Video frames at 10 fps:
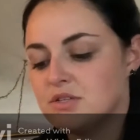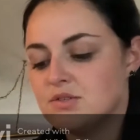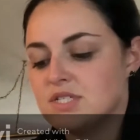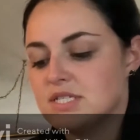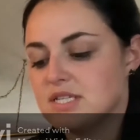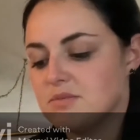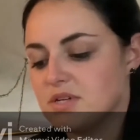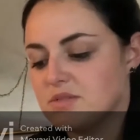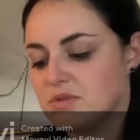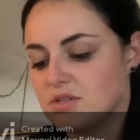used to
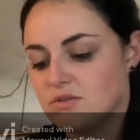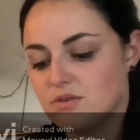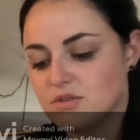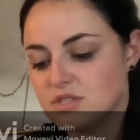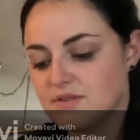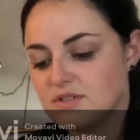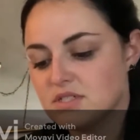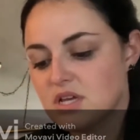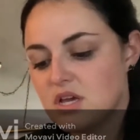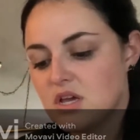stabilize blood glucose levels,
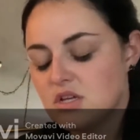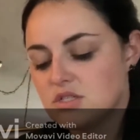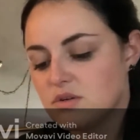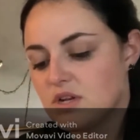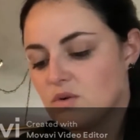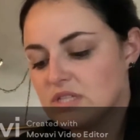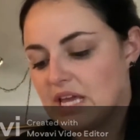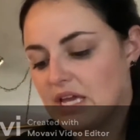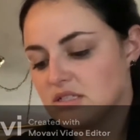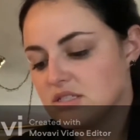so it only
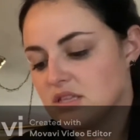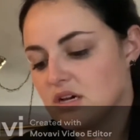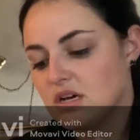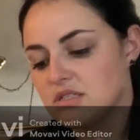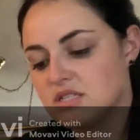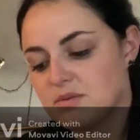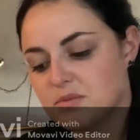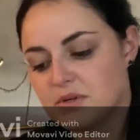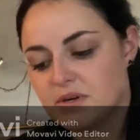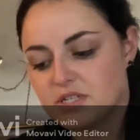aids in the unstable
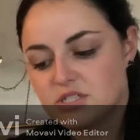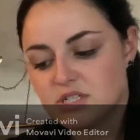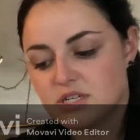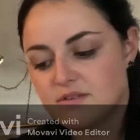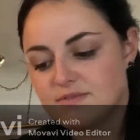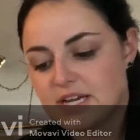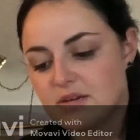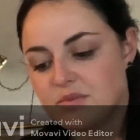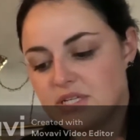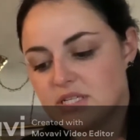progression of
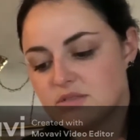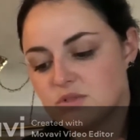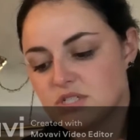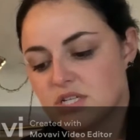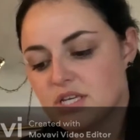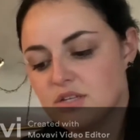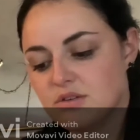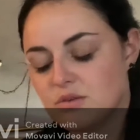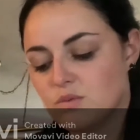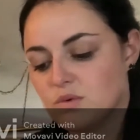diabetes, which can hinder
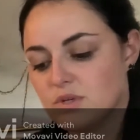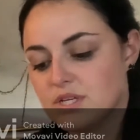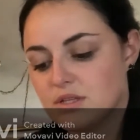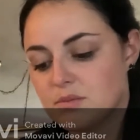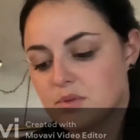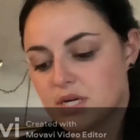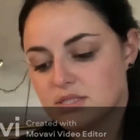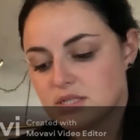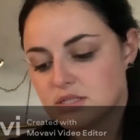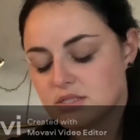the wound healing
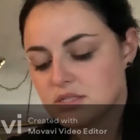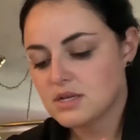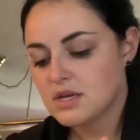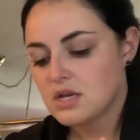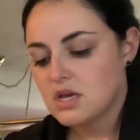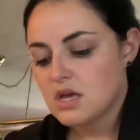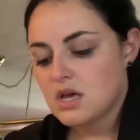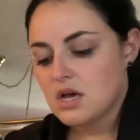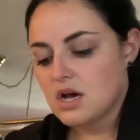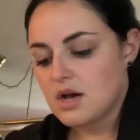process.
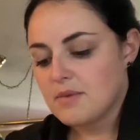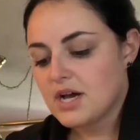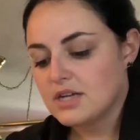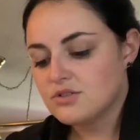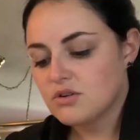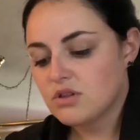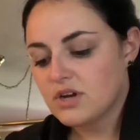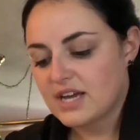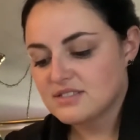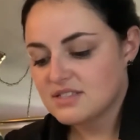
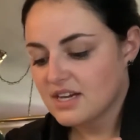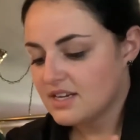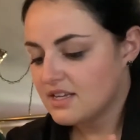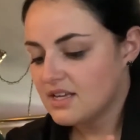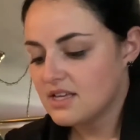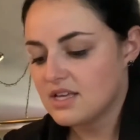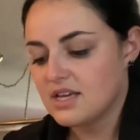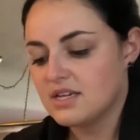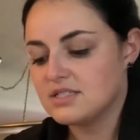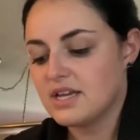Hydrochlorothiazide
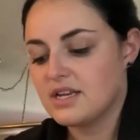is